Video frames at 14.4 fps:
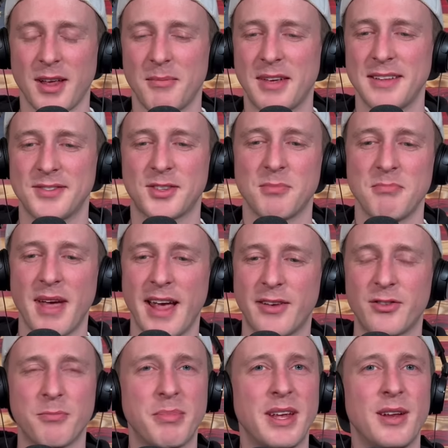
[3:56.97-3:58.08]
I'm getting some Megan
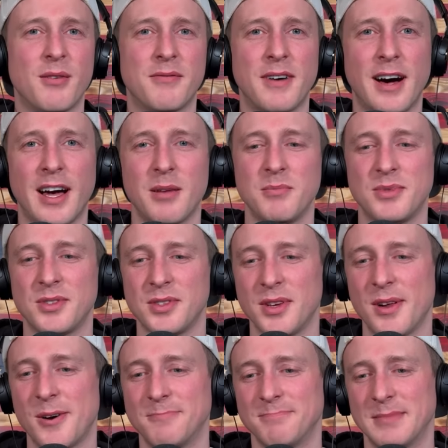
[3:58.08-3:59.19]
Rapinoe vibes, you
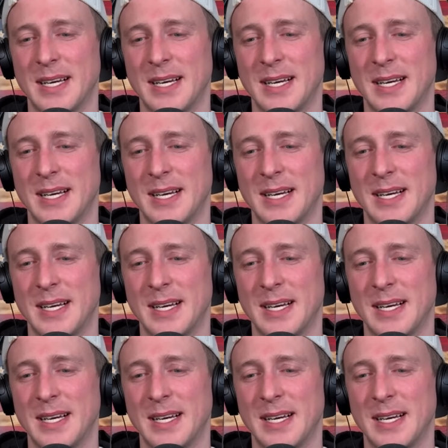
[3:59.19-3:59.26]
know.